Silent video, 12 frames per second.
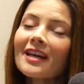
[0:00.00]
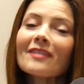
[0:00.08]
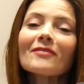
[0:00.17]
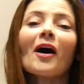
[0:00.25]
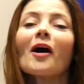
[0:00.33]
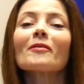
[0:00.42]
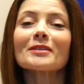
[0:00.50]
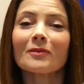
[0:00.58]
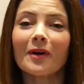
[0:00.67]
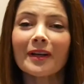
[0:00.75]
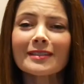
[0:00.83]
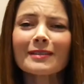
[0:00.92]
I've always
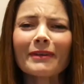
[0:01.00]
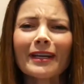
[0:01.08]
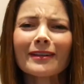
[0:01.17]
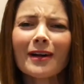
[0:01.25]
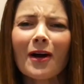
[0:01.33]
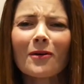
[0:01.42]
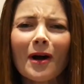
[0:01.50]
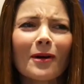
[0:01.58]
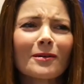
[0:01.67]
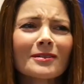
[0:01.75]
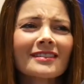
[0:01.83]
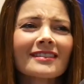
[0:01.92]
wanted to be a
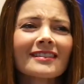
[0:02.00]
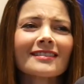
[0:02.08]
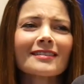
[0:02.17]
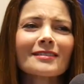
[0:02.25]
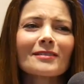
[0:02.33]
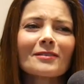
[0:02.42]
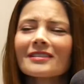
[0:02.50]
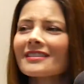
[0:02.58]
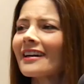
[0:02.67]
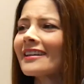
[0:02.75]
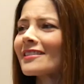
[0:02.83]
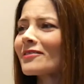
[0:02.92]
co-host. This is so
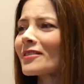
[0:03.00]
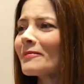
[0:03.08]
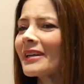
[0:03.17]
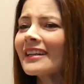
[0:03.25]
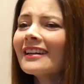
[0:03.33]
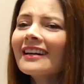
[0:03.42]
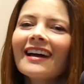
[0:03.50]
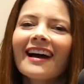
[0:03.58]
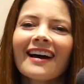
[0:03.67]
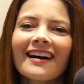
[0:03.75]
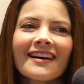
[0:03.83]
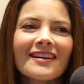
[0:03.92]
exciting for me.
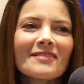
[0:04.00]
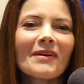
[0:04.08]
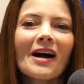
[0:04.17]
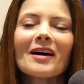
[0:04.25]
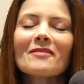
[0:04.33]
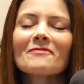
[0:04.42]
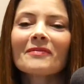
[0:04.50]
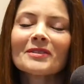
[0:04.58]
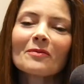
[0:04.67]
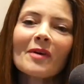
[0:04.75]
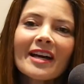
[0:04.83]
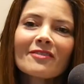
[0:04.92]

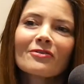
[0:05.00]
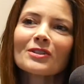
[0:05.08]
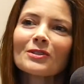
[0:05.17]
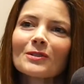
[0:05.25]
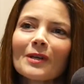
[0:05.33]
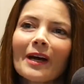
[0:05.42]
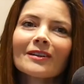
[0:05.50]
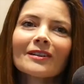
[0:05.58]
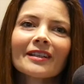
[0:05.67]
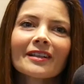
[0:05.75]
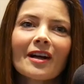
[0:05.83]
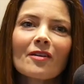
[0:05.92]
So my official title
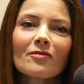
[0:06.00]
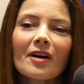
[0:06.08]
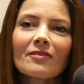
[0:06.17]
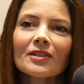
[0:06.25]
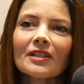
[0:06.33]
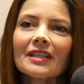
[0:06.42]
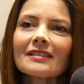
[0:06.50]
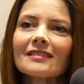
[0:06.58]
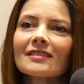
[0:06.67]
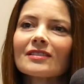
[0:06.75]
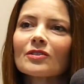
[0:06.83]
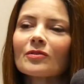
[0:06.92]
here at Revel
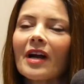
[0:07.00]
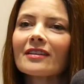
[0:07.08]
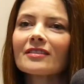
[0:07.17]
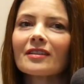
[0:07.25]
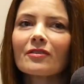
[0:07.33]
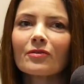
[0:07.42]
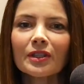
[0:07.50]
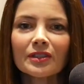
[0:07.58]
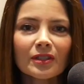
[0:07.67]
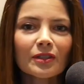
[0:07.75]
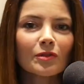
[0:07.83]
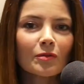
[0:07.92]
is Director of
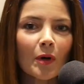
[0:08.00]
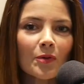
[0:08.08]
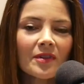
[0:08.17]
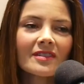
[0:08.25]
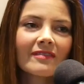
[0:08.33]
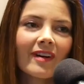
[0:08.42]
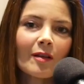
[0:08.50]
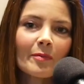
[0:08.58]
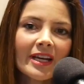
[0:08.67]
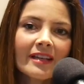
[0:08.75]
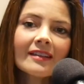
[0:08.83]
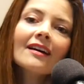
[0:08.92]
Realtor Growth and
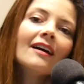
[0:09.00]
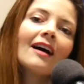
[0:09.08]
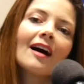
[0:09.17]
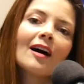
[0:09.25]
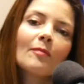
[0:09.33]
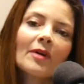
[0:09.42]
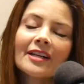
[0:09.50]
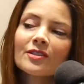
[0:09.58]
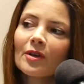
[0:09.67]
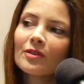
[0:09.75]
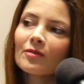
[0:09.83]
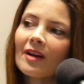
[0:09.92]
Development. I
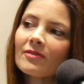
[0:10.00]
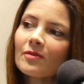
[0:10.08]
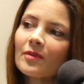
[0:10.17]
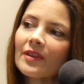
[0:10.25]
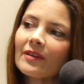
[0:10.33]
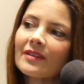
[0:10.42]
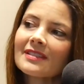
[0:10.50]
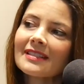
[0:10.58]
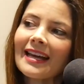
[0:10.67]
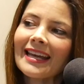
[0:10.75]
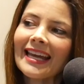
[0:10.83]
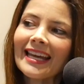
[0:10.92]
joined Revel when there was
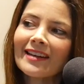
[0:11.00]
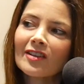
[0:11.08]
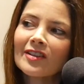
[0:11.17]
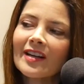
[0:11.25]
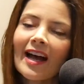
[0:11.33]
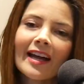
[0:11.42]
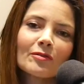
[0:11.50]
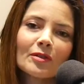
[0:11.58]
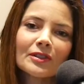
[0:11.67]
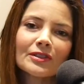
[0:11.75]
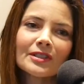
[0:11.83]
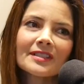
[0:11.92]
8 or 9
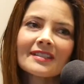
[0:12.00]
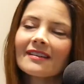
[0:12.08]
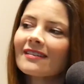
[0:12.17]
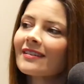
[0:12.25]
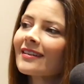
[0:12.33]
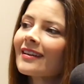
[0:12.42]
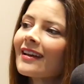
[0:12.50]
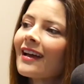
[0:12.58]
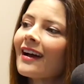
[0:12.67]
realtors here.